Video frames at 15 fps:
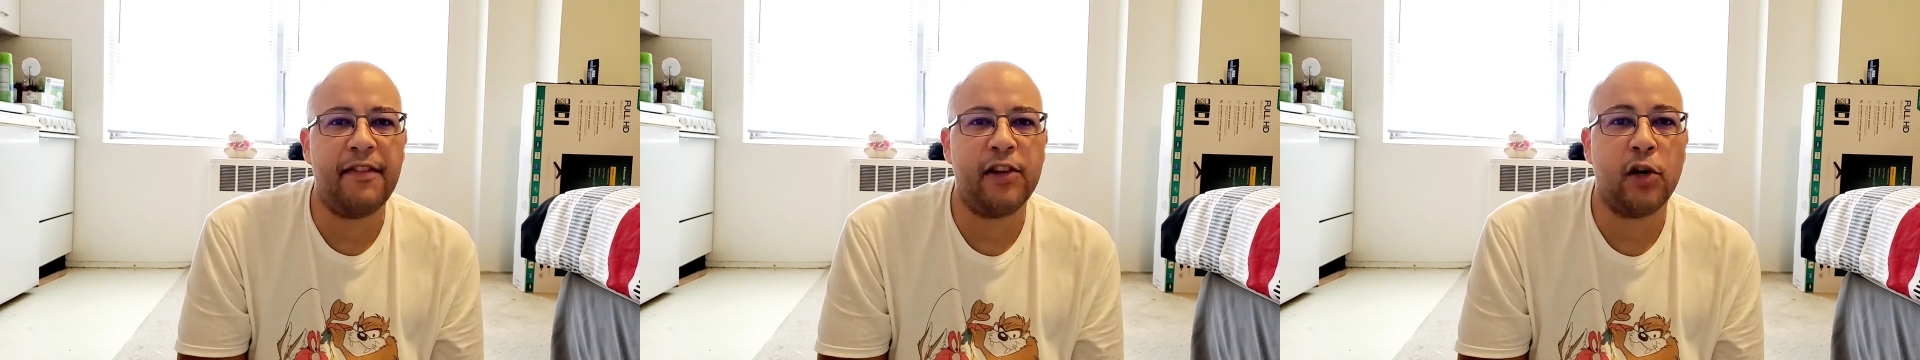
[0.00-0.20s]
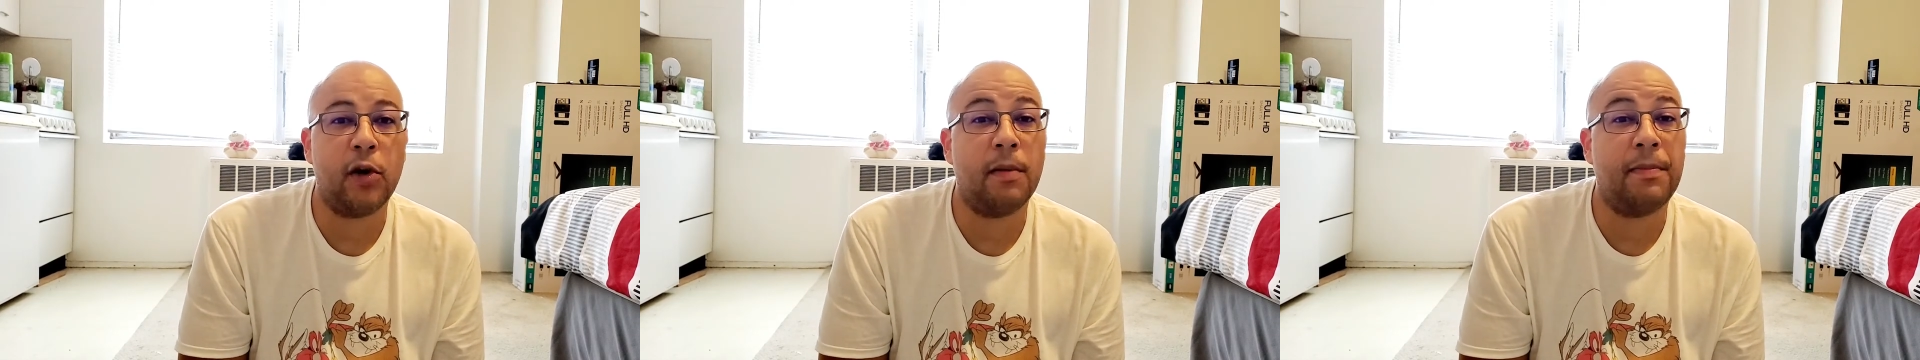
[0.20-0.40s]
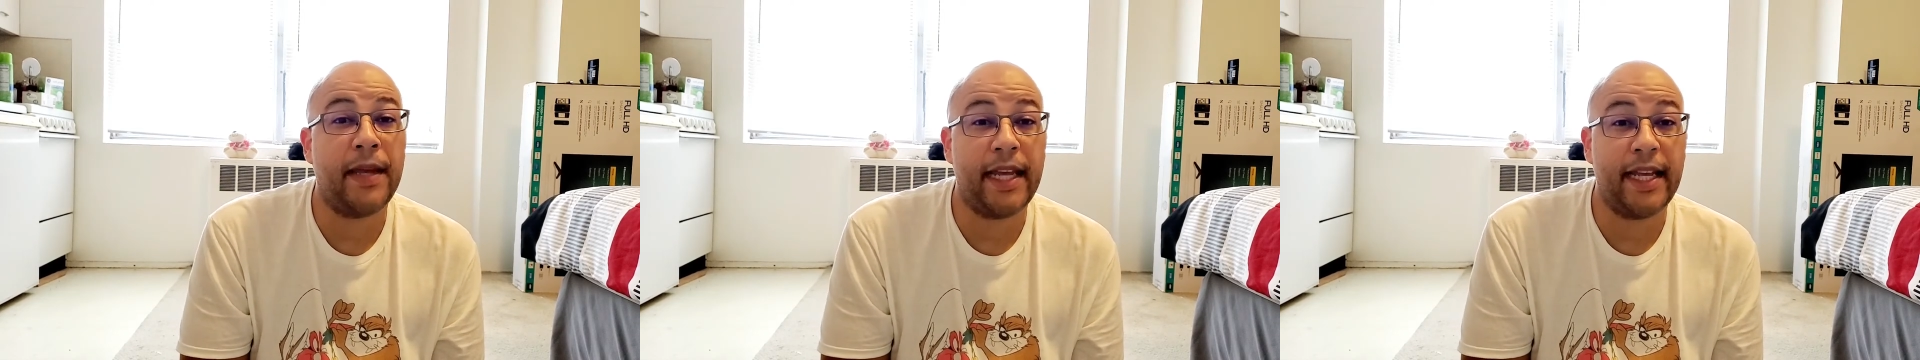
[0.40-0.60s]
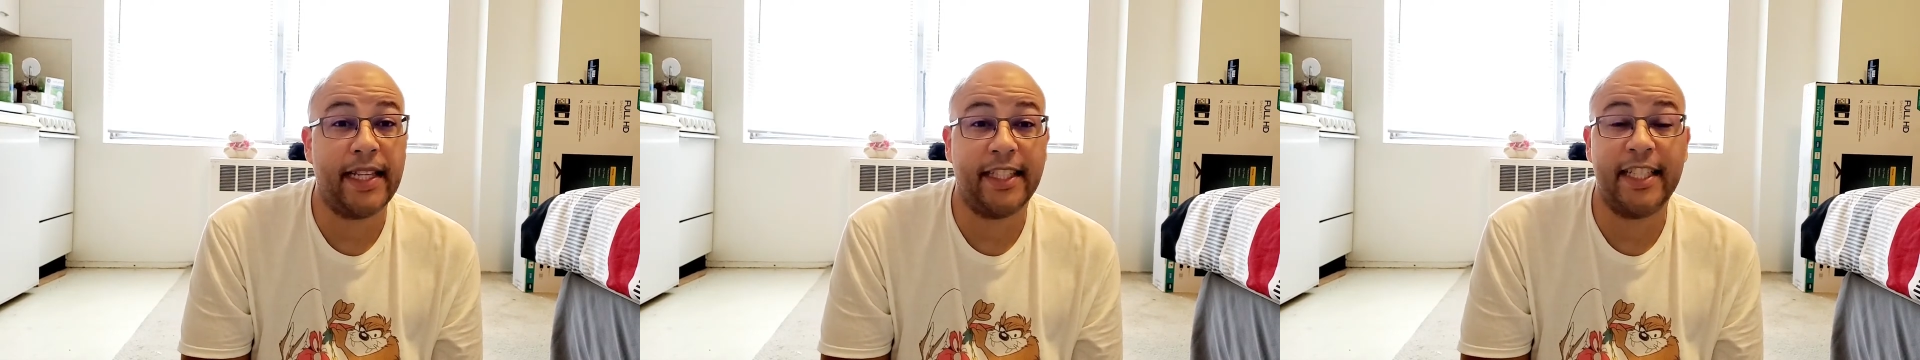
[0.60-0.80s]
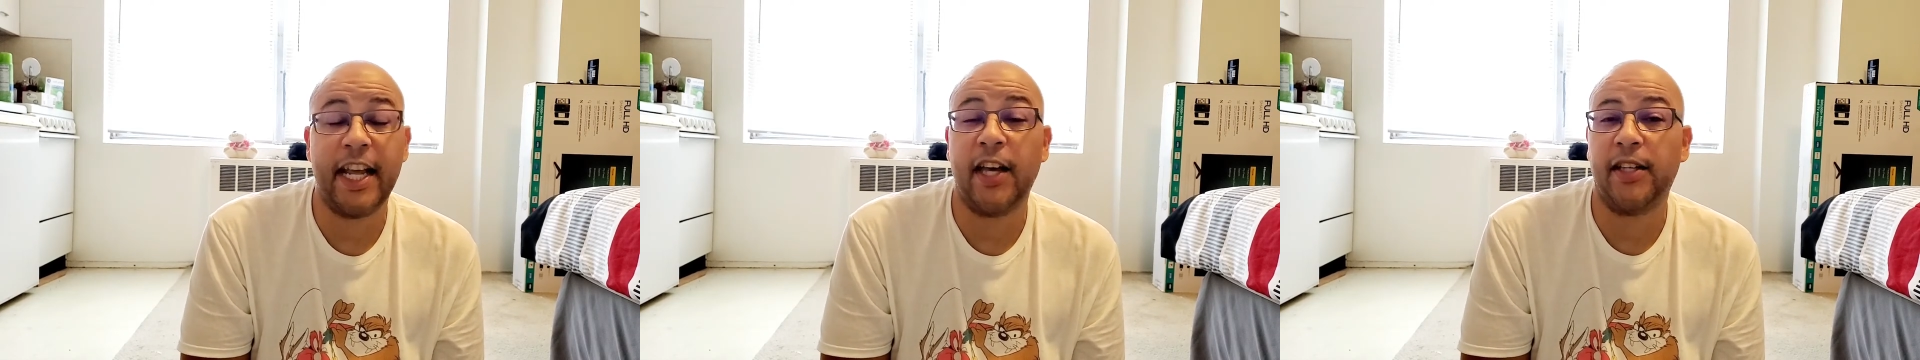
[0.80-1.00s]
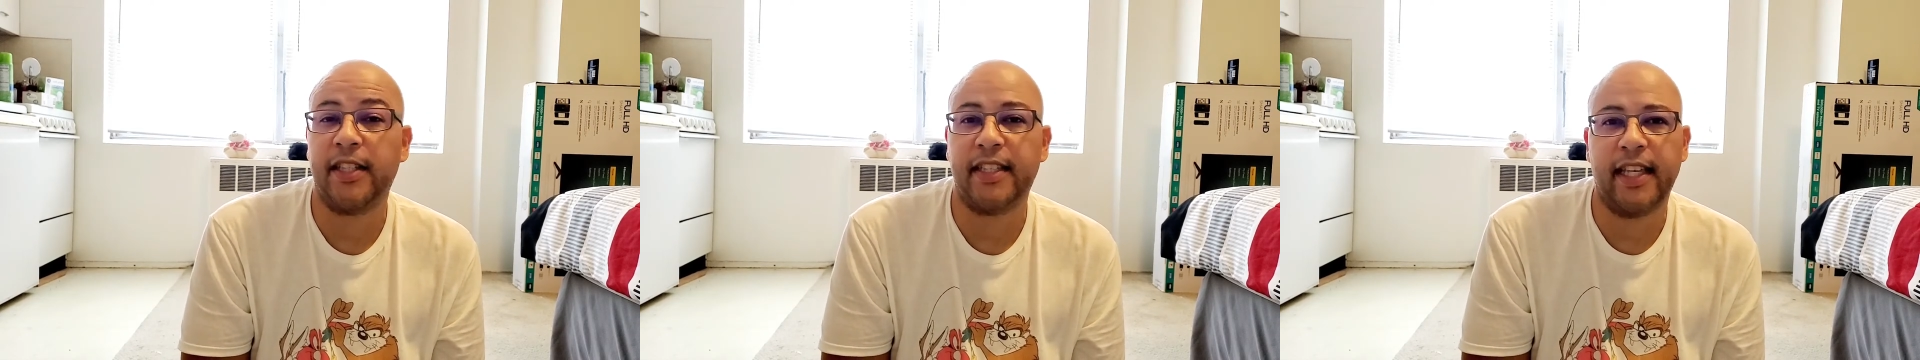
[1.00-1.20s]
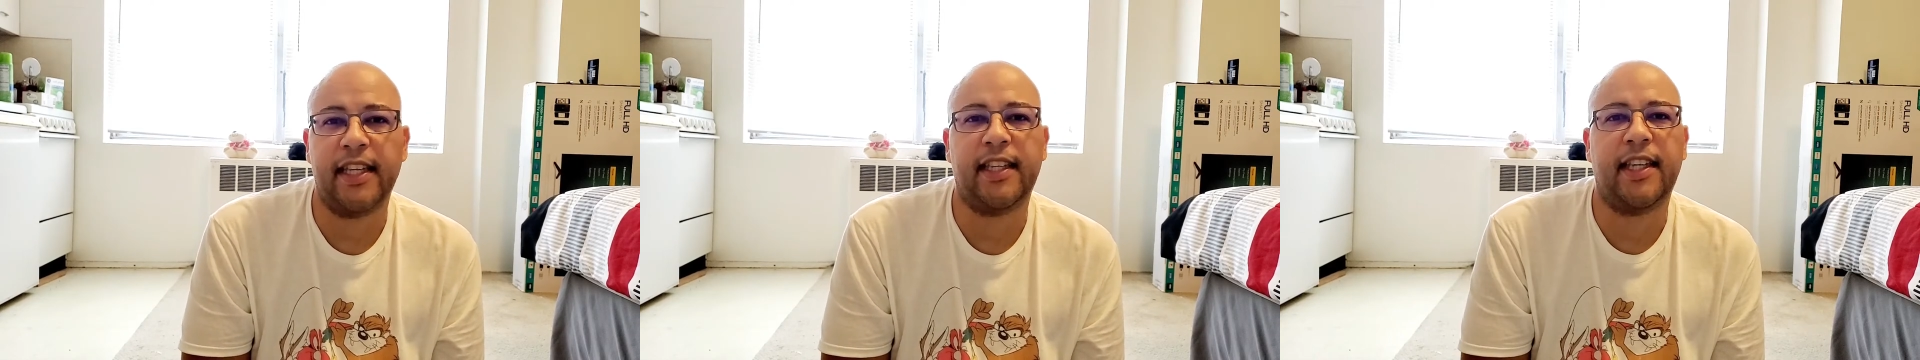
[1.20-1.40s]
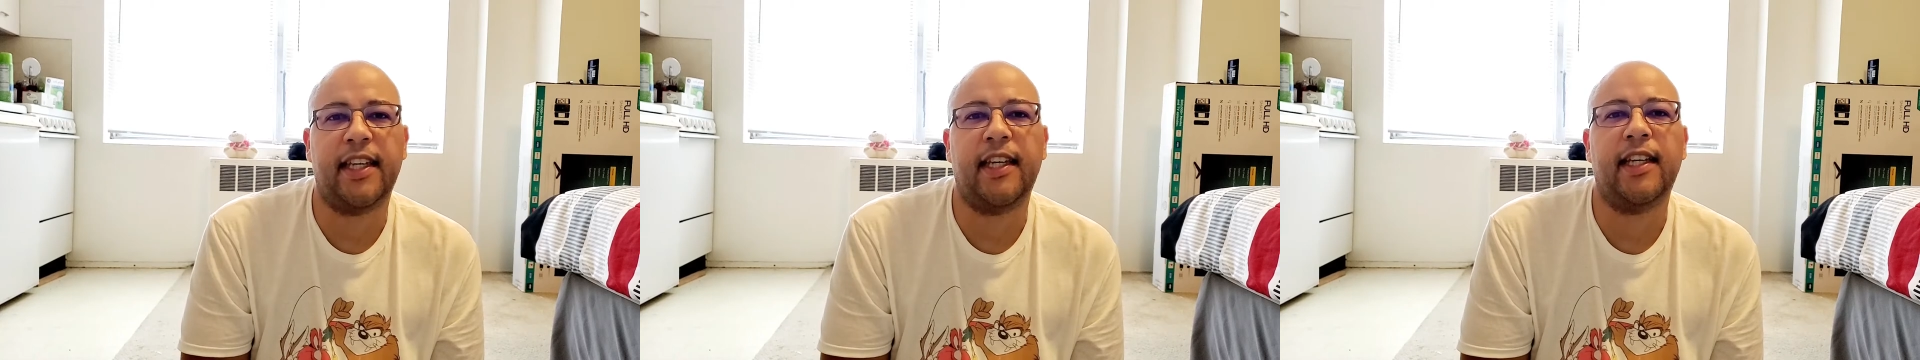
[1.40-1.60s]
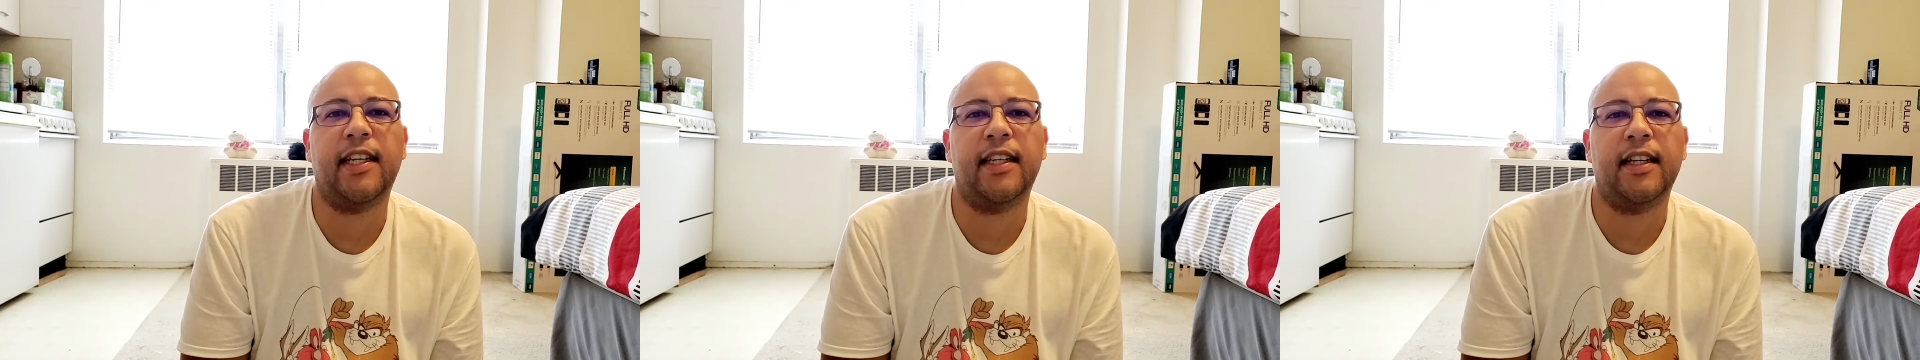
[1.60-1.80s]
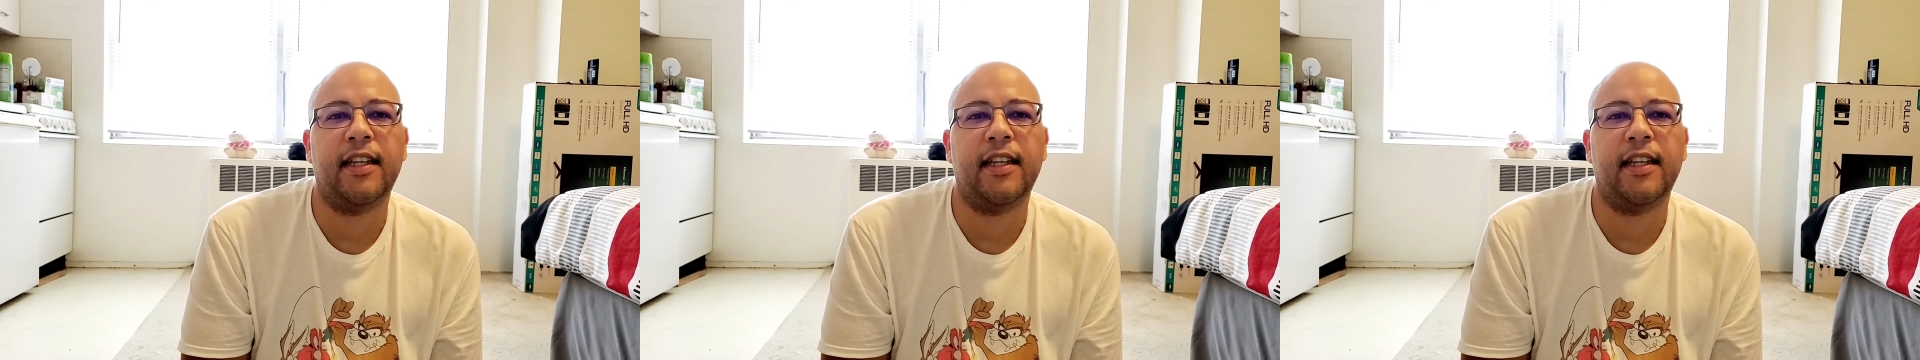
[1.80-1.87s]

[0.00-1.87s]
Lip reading: Europeans in Helsinki.